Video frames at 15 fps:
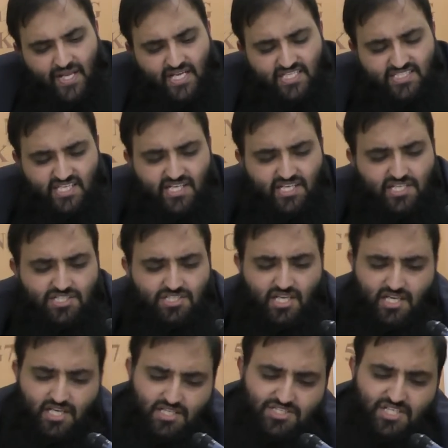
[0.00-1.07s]
He said
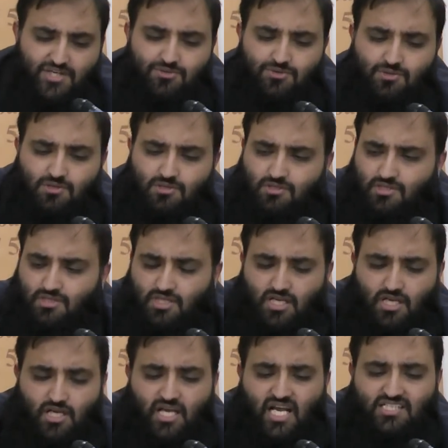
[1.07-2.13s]
in a general
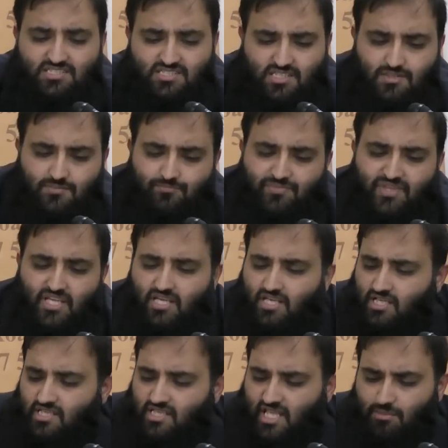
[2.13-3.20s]
answer,
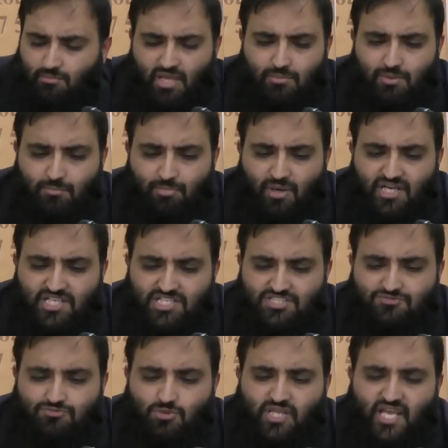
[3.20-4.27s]
they may be
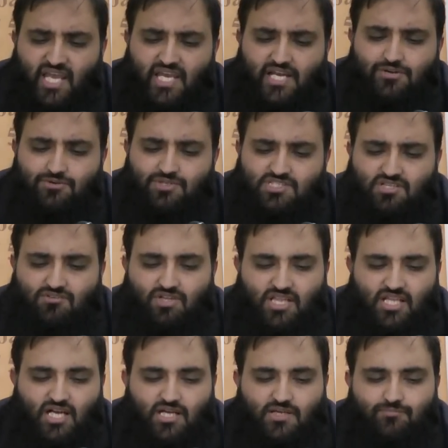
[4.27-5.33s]
punished for their ignorance of
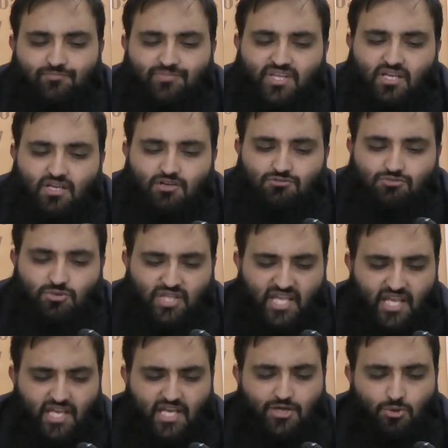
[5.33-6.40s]
Allah, for
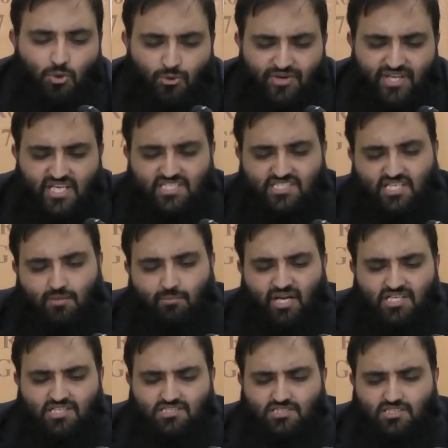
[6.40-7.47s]
their ignoring His
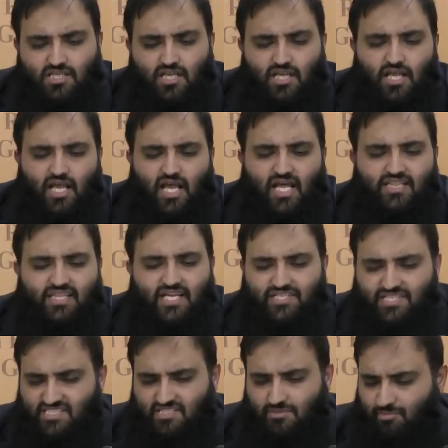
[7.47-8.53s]
commands and
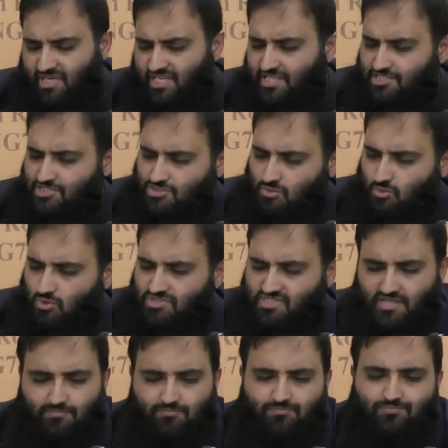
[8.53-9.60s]
their disobedience towards
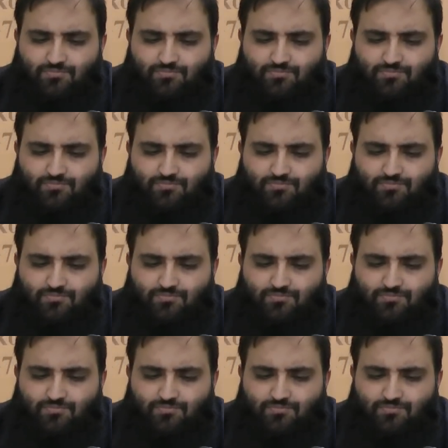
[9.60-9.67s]
Him.